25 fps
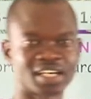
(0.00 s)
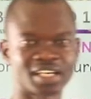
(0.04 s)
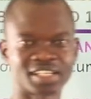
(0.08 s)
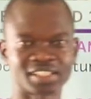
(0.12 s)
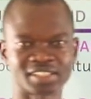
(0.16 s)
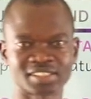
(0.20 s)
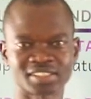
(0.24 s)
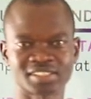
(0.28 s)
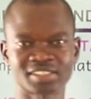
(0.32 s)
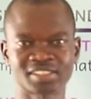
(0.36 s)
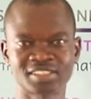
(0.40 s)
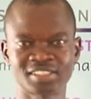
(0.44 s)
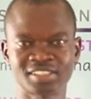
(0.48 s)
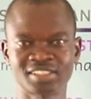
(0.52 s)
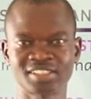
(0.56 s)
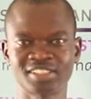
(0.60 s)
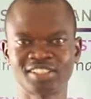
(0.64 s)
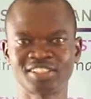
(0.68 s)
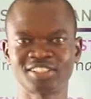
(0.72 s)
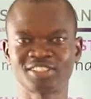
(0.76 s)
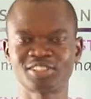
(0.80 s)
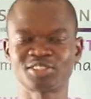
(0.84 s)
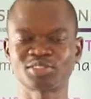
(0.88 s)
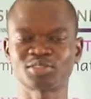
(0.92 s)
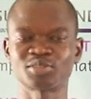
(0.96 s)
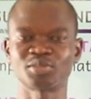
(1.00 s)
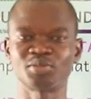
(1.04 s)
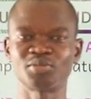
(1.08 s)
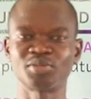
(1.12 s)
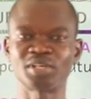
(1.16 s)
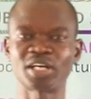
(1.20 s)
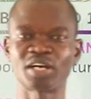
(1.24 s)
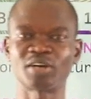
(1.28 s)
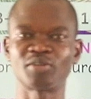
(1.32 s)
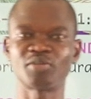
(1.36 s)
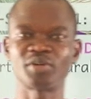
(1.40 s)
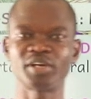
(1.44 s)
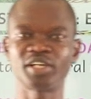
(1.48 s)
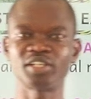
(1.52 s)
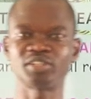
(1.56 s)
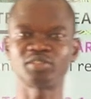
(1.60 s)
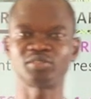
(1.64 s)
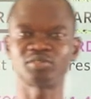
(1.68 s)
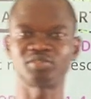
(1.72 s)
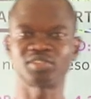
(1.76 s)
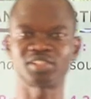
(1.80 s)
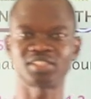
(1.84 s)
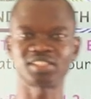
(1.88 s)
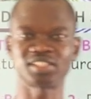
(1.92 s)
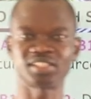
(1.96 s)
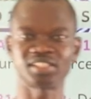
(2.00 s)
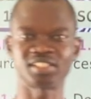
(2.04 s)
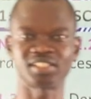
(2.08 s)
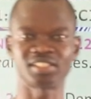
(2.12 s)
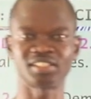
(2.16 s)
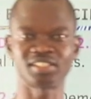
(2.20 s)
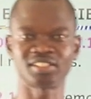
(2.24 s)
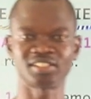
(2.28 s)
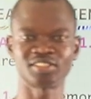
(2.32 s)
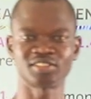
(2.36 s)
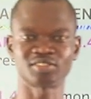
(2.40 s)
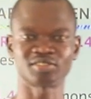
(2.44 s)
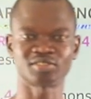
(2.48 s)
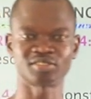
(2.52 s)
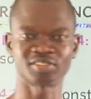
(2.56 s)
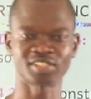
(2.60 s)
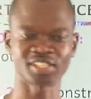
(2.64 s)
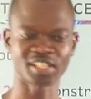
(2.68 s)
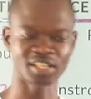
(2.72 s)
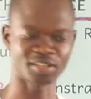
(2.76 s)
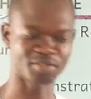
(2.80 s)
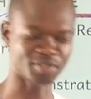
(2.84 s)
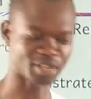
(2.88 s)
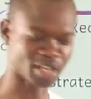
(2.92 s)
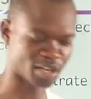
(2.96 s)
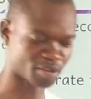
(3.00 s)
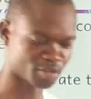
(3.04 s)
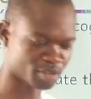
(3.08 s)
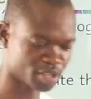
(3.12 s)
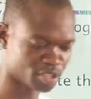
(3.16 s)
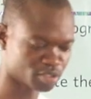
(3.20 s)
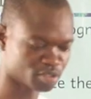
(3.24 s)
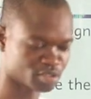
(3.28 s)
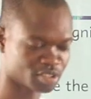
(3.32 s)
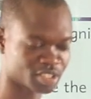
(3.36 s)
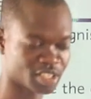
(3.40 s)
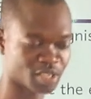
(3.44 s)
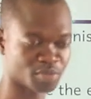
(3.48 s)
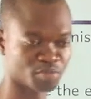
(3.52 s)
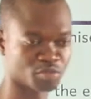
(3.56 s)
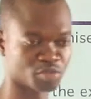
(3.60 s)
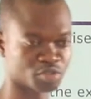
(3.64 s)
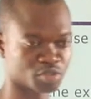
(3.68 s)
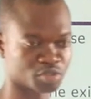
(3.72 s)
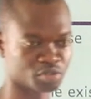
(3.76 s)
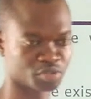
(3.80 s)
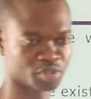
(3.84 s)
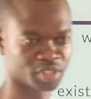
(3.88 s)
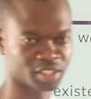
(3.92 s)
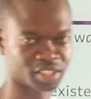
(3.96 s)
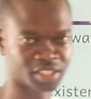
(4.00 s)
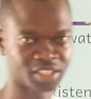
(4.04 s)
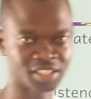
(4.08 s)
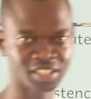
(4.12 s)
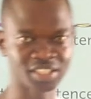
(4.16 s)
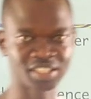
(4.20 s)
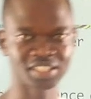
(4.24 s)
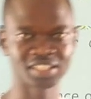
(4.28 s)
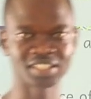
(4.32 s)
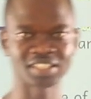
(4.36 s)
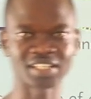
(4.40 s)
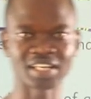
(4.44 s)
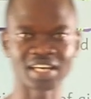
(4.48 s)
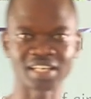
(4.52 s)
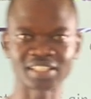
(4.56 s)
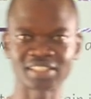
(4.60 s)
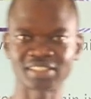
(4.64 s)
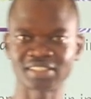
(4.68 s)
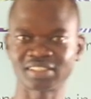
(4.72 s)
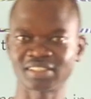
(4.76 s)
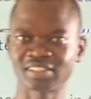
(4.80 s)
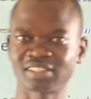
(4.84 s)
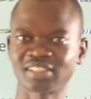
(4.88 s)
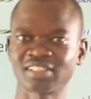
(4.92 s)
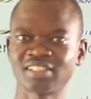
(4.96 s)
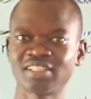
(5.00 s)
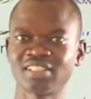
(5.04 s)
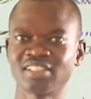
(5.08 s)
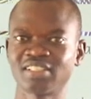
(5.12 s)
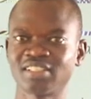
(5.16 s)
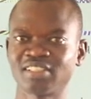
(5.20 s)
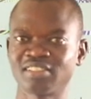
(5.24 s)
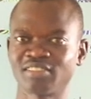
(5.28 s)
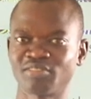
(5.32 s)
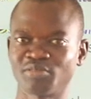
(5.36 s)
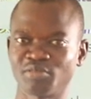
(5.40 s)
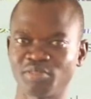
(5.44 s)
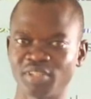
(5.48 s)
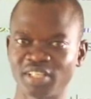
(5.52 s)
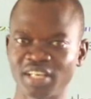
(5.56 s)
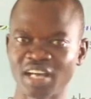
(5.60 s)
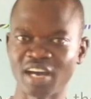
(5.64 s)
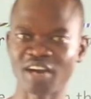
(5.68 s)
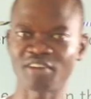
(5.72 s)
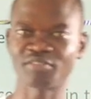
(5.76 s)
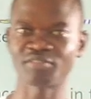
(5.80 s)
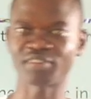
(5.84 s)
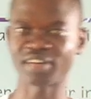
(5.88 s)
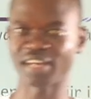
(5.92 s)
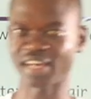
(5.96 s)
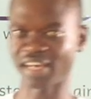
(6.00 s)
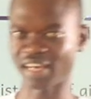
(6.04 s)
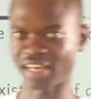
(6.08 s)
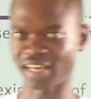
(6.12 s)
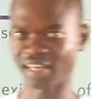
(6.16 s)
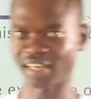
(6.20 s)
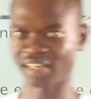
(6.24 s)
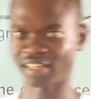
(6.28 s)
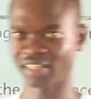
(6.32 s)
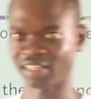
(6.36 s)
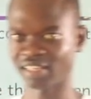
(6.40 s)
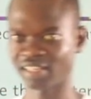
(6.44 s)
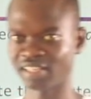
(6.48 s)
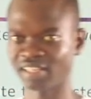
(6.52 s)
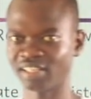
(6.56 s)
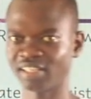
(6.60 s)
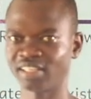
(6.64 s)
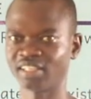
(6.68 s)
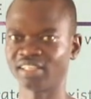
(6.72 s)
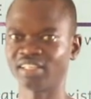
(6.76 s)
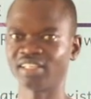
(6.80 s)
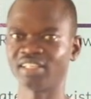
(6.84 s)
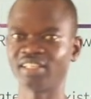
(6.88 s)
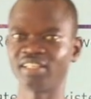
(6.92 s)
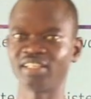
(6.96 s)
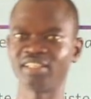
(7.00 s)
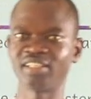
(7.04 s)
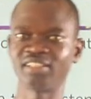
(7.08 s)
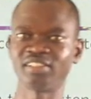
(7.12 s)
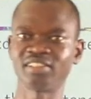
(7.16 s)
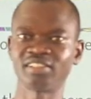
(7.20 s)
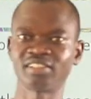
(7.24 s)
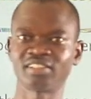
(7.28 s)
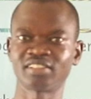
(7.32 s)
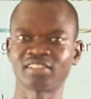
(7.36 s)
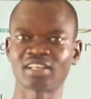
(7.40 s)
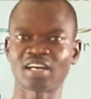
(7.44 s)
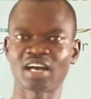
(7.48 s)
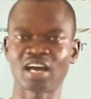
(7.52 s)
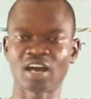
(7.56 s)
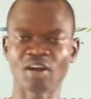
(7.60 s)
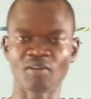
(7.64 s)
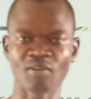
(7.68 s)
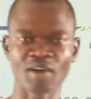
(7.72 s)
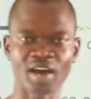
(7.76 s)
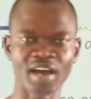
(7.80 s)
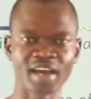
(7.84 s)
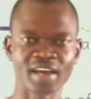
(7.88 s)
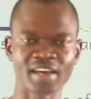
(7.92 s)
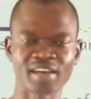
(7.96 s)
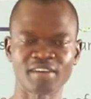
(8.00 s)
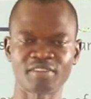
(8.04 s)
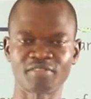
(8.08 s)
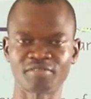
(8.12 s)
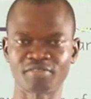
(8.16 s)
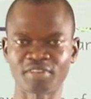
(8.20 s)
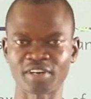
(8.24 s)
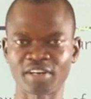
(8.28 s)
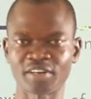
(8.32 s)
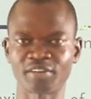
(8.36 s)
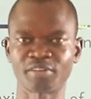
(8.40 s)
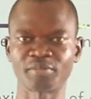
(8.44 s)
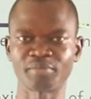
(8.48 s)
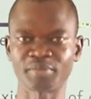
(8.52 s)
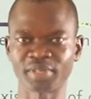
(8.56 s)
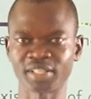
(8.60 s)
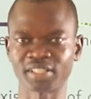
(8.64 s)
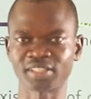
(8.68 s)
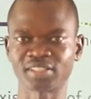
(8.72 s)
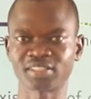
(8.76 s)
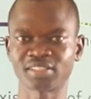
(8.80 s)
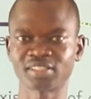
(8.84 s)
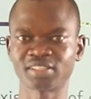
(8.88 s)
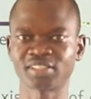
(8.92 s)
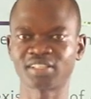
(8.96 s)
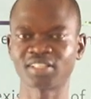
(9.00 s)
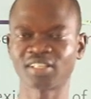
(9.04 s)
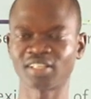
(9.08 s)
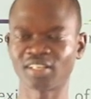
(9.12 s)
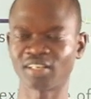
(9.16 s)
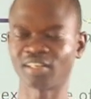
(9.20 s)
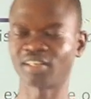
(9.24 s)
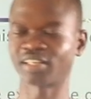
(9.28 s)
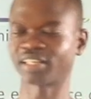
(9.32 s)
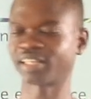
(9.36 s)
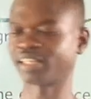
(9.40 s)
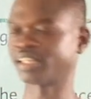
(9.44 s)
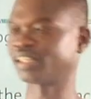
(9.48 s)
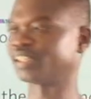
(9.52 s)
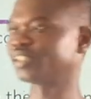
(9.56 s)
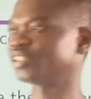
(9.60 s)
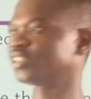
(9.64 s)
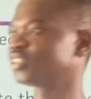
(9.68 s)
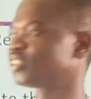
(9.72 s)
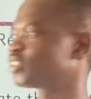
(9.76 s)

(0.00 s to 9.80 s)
us. So we are going to see, today we are going to demonstrate that we have air in our environment. Okay,